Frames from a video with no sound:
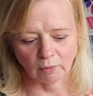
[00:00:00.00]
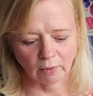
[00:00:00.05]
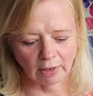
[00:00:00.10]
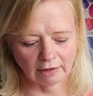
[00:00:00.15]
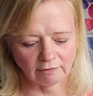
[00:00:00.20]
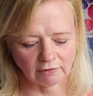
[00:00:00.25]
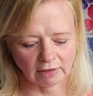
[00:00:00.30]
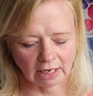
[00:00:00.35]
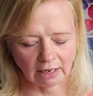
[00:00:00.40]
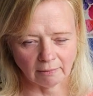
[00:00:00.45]

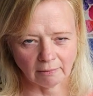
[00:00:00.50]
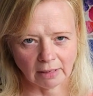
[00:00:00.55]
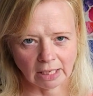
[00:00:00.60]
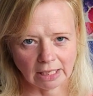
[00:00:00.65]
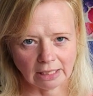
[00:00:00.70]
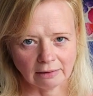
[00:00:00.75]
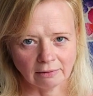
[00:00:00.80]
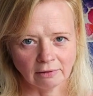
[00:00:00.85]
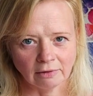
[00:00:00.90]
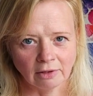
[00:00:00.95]
waving at
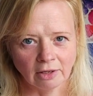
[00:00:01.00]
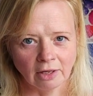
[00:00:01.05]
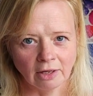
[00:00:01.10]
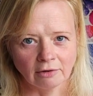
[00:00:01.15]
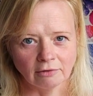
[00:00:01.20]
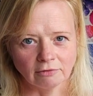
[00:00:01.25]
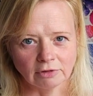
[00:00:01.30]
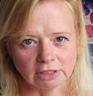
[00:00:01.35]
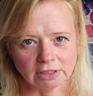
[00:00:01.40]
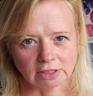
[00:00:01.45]
me
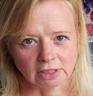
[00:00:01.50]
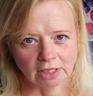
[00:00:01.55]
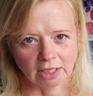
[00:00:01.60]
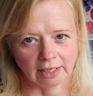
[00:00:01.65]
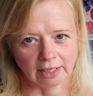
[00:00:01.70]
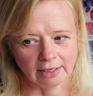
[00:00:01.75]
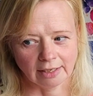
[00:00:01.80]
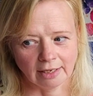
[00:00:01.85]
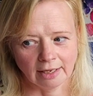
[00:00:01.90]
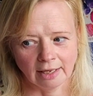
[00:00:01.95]

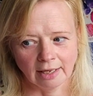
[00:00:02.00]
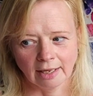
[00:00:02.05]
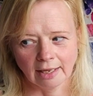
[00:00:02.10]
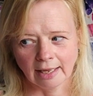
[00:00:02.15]
recently.